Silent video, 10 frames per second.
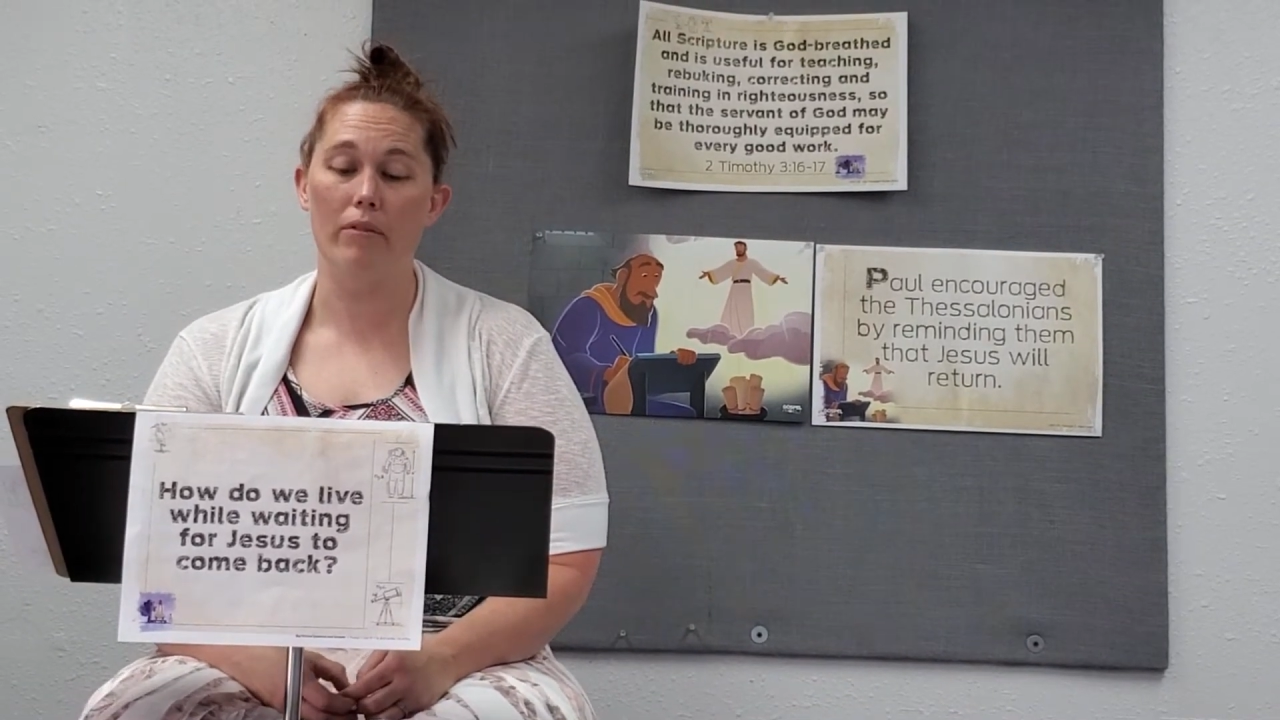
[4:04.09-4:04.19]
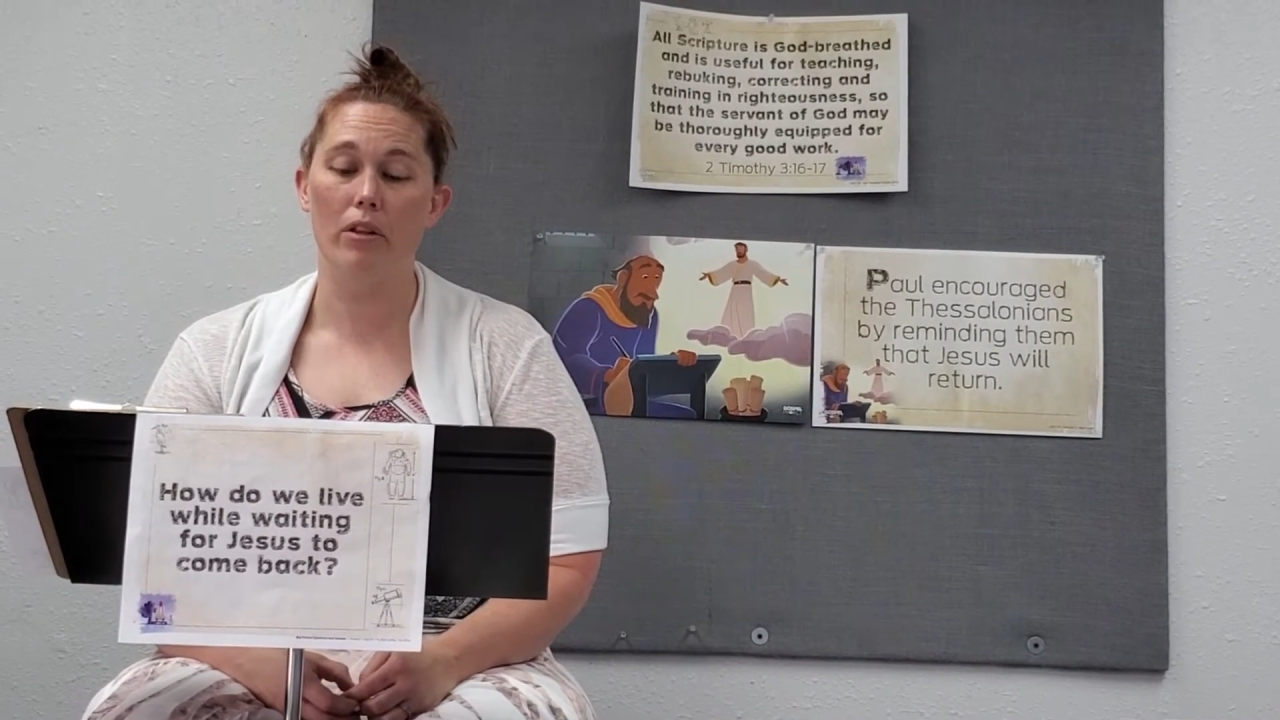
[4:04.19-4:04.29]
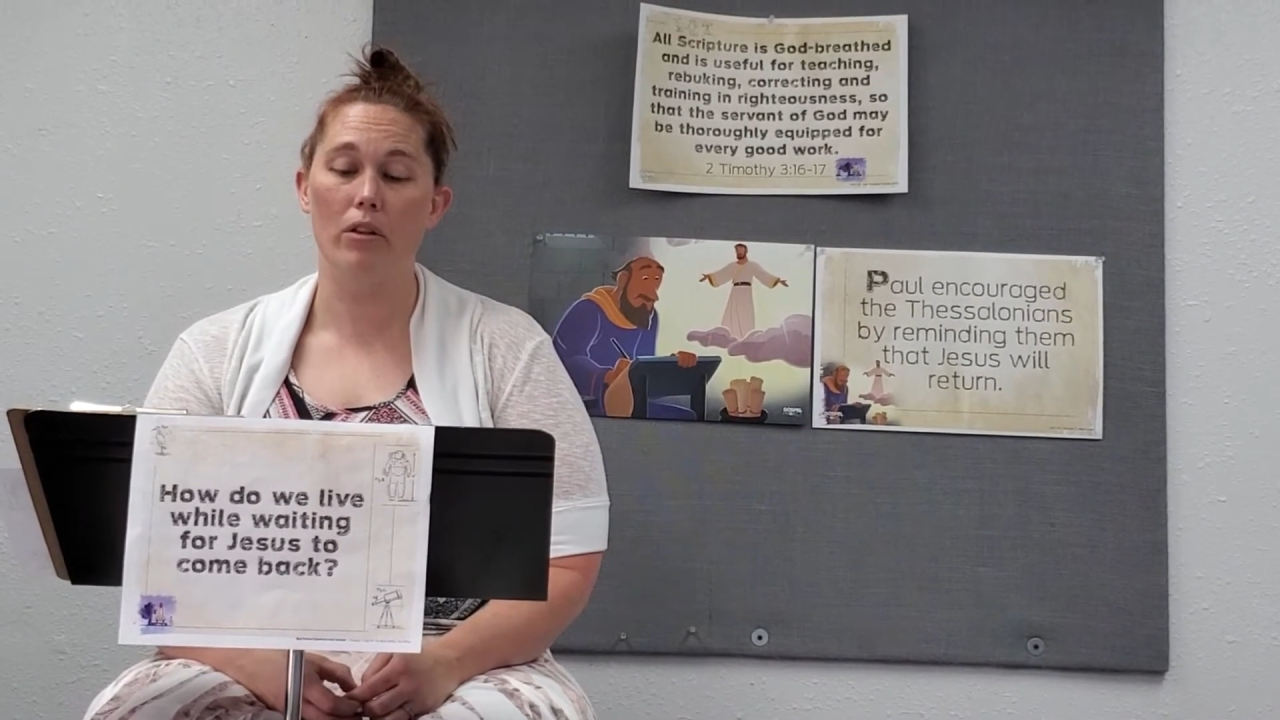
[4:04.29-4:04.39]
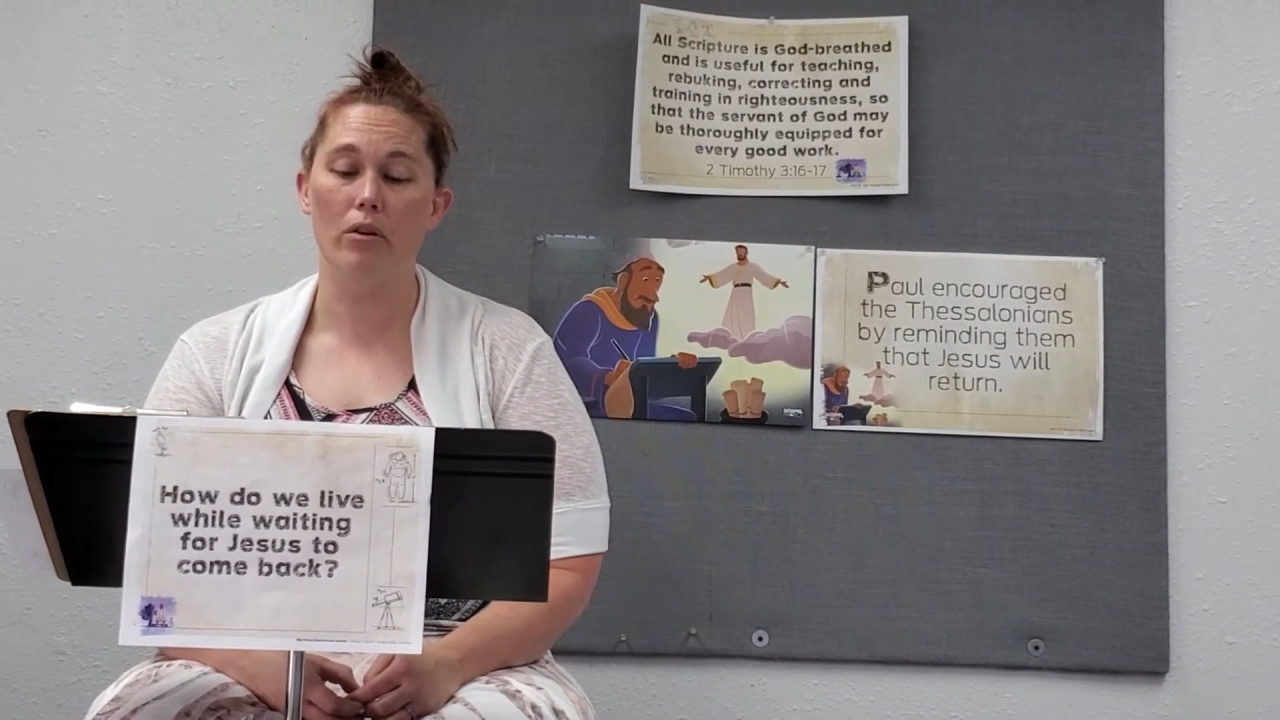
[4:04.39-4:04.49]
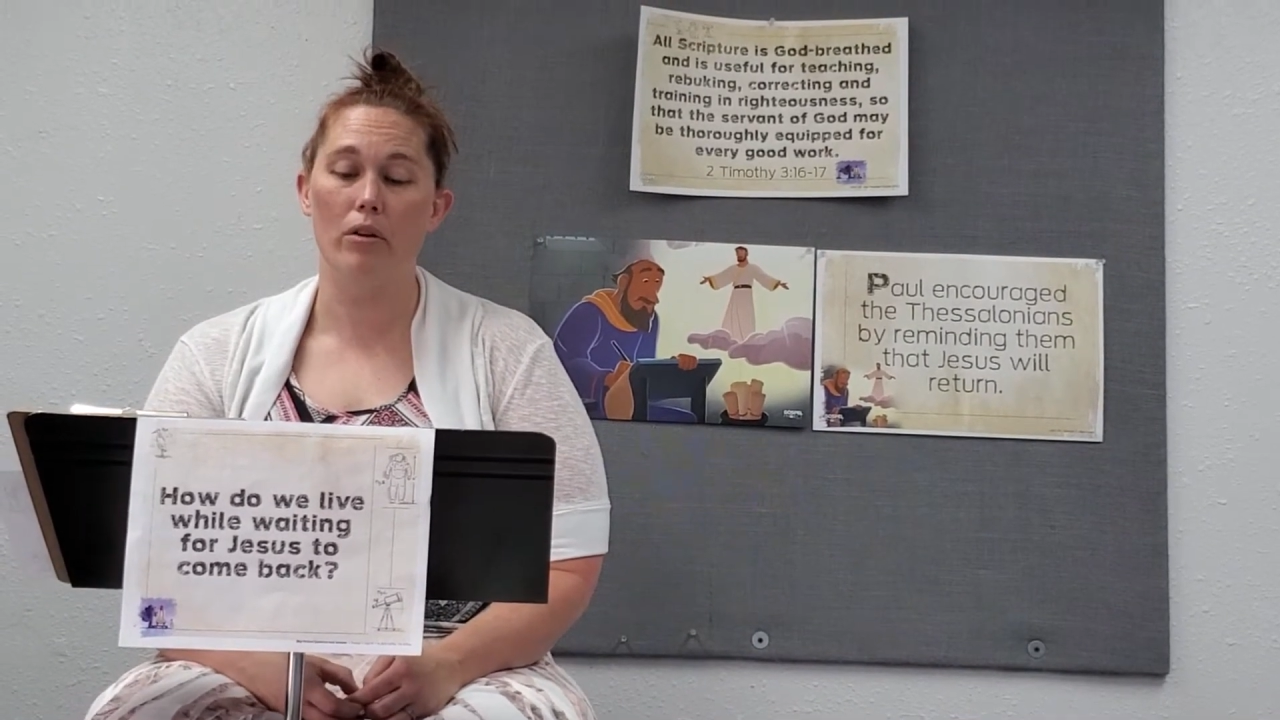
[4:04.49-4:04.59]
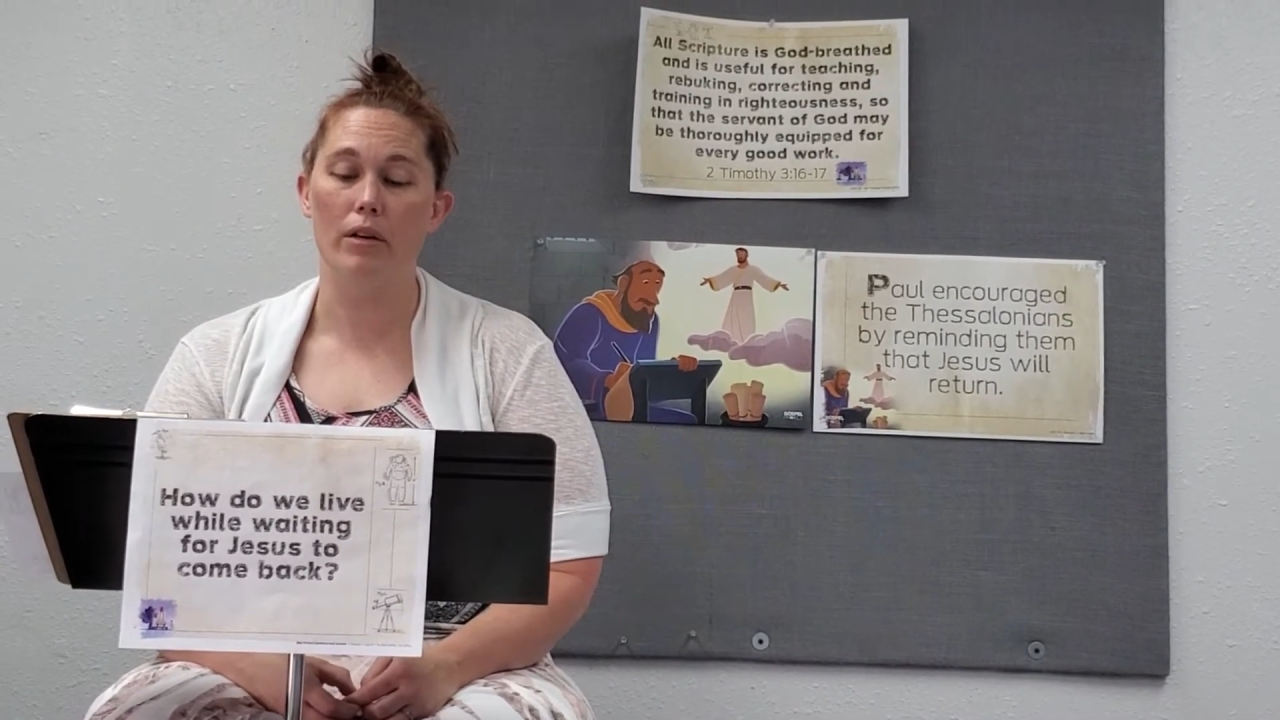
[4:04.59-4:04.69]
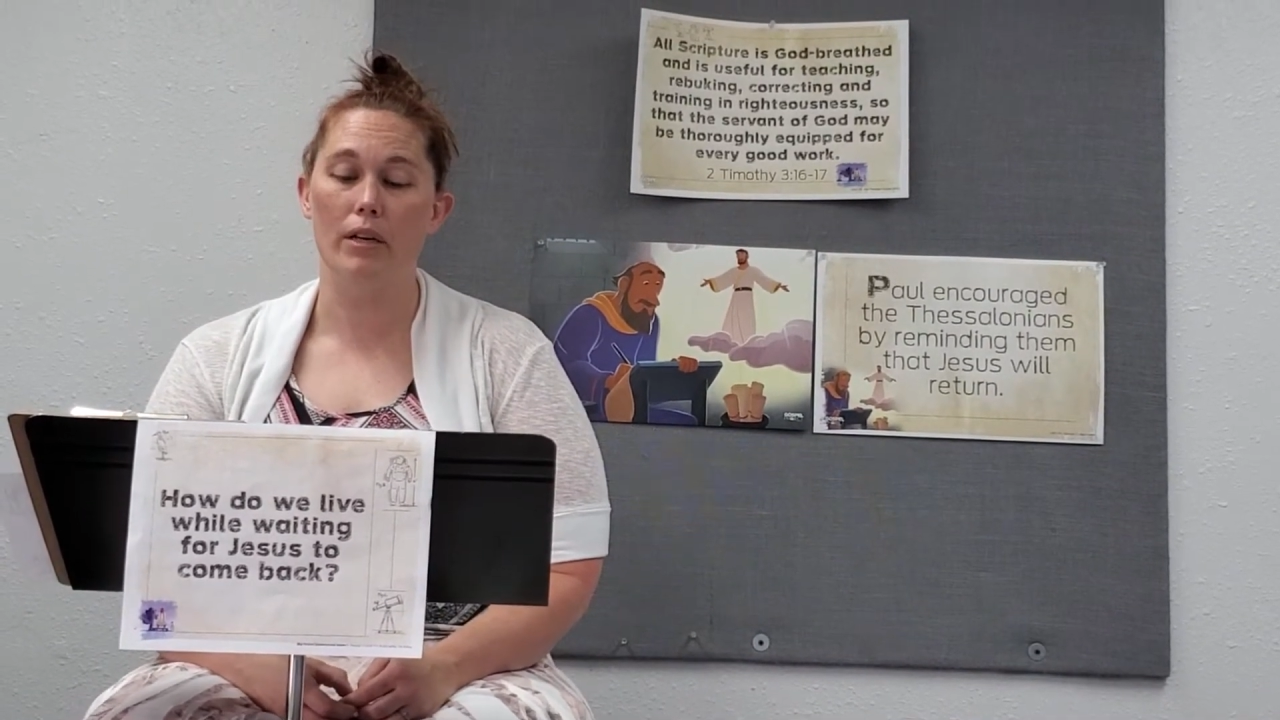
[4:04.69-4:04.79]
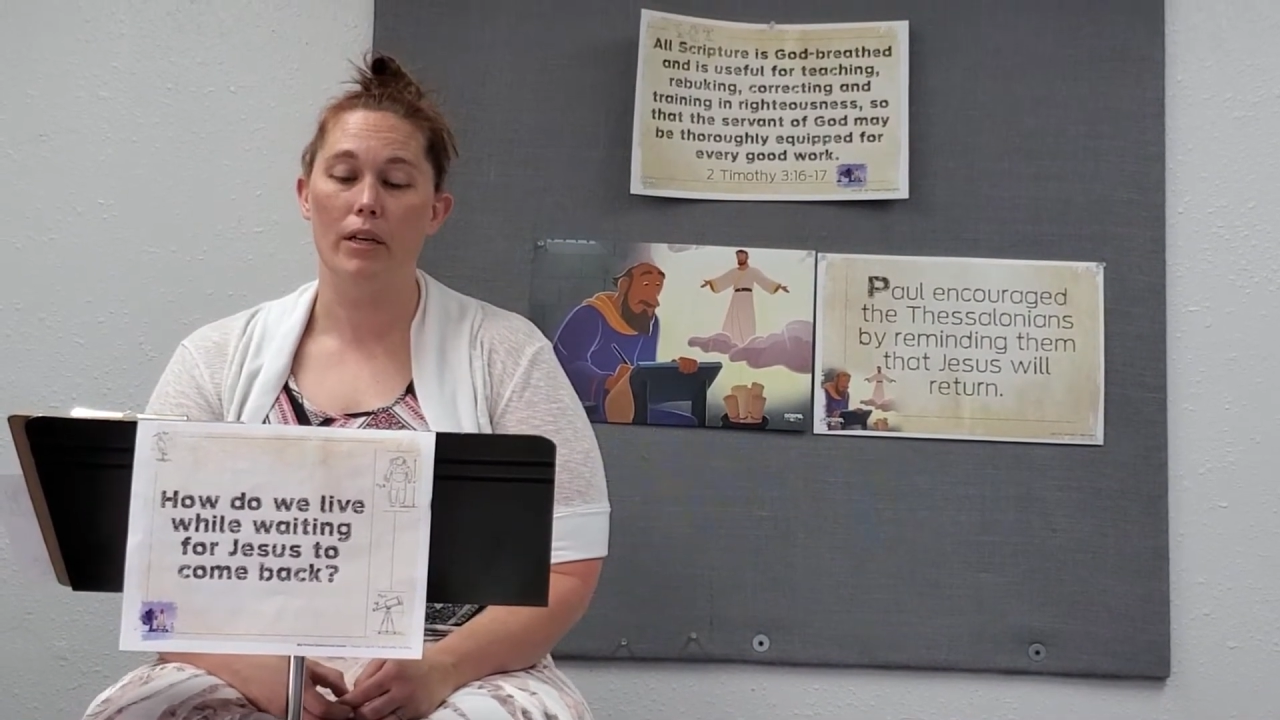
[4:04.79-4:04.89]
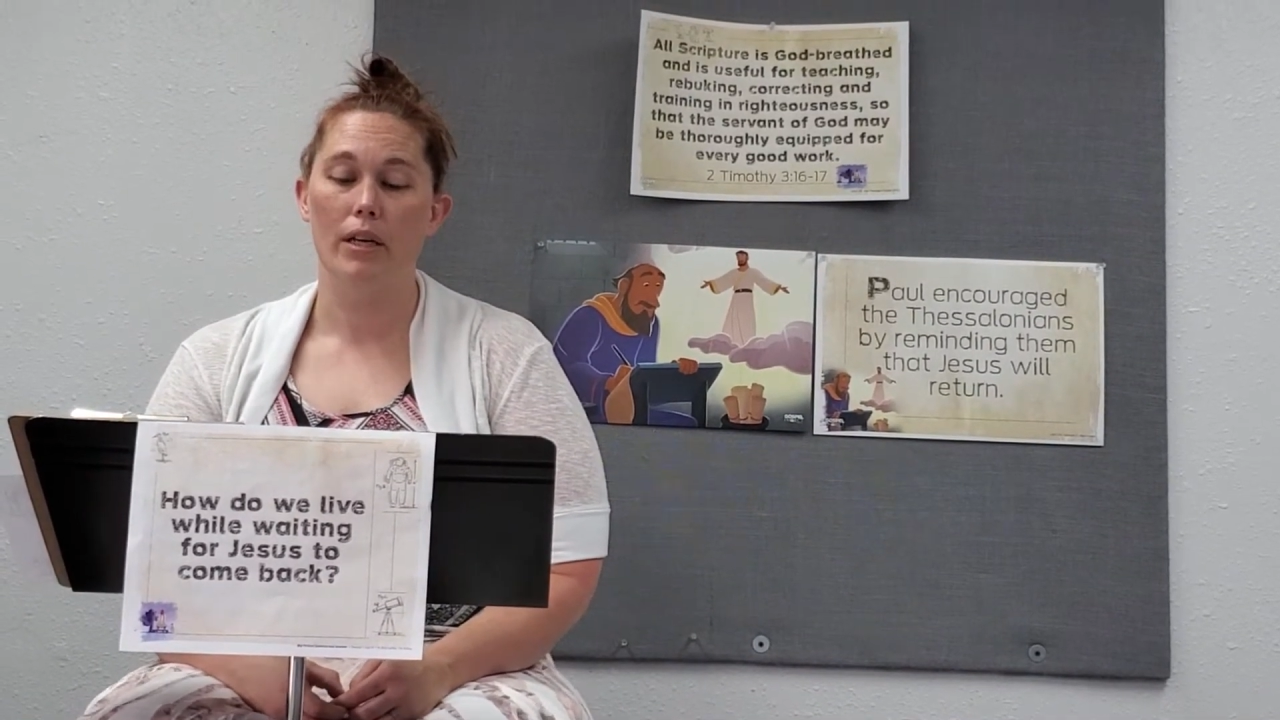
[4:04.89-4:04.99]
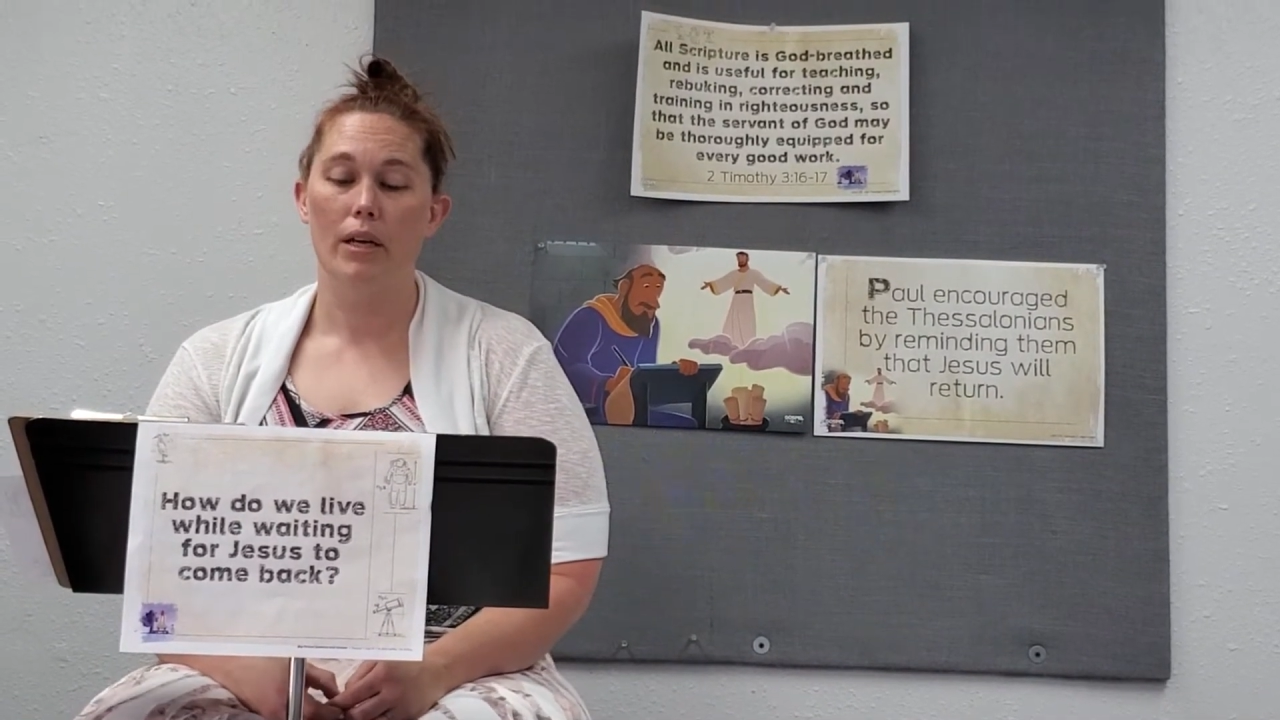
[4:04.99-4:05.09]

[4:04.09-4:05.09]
the Lord